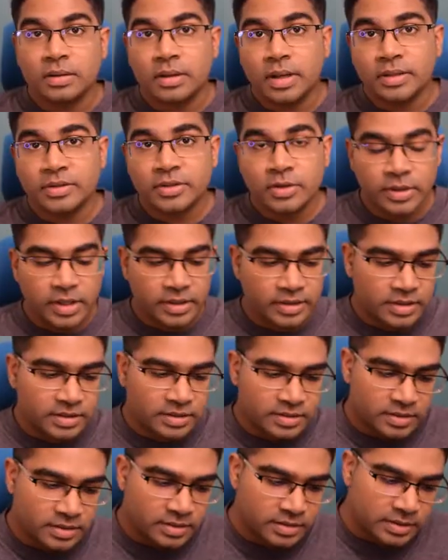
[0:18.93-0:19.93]
So let's look at
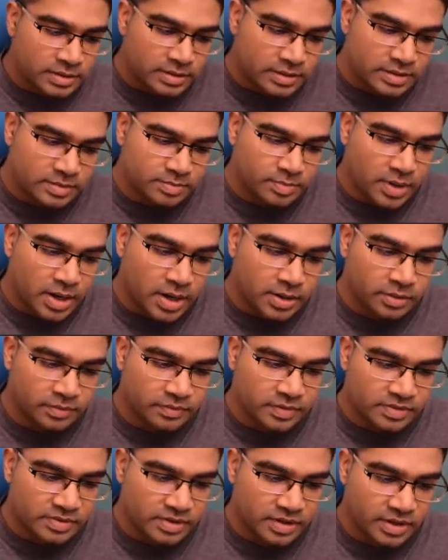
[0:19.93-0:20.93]
this. This is part
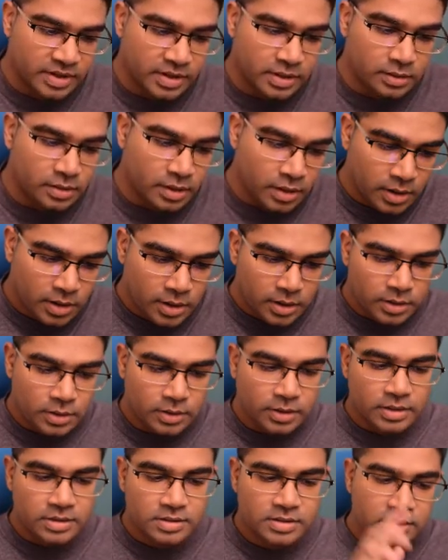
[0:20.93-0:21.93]
of a circuit.
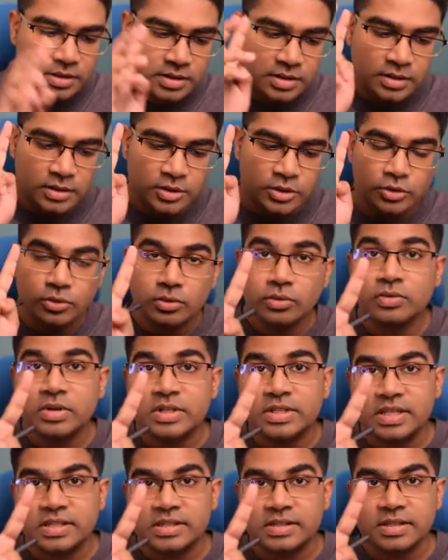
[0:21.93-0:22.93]
You can see two
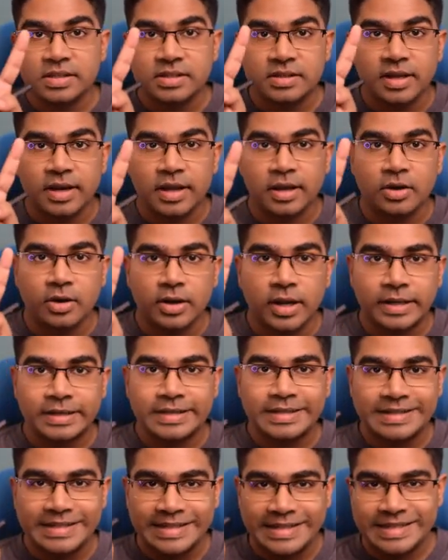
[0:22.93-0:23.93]
resistors that are
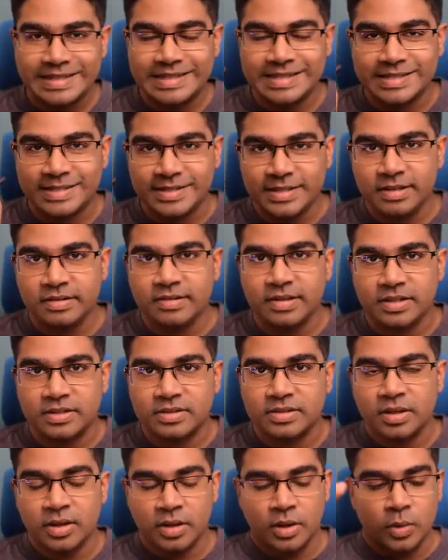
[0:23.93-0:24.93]
connected in
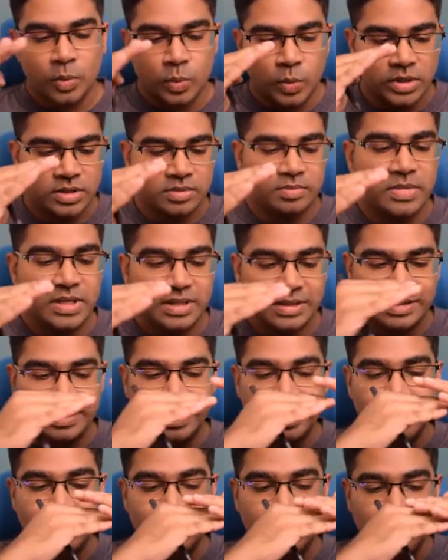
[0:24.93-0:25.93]
series which means
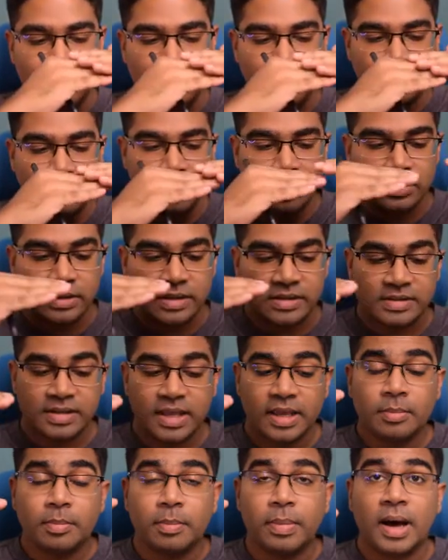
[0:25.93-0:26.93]
they are along the
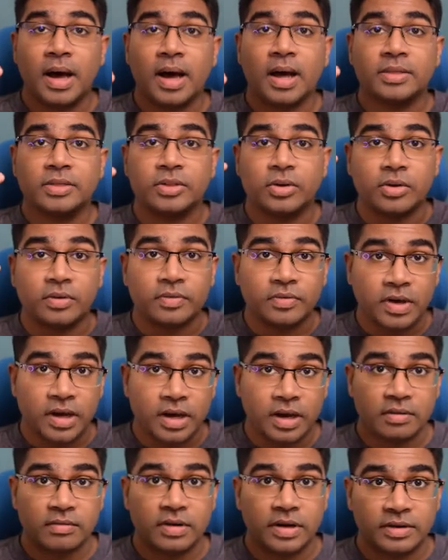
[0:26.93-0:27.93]
same path of
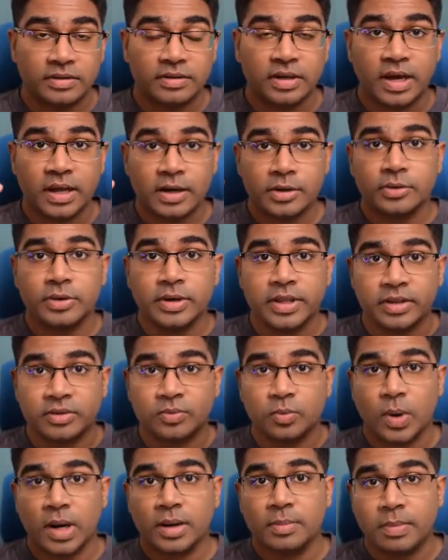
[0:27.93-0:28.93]
current. The current only has
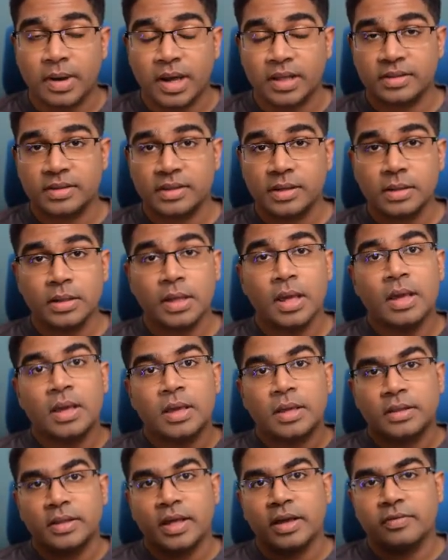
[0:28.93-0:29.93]
one path here
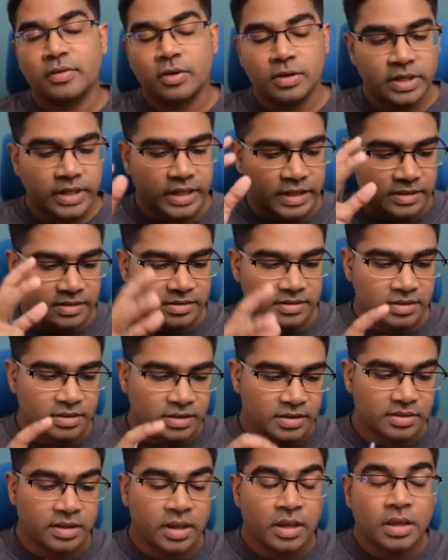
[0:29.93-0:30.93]
Therefore, they are in series.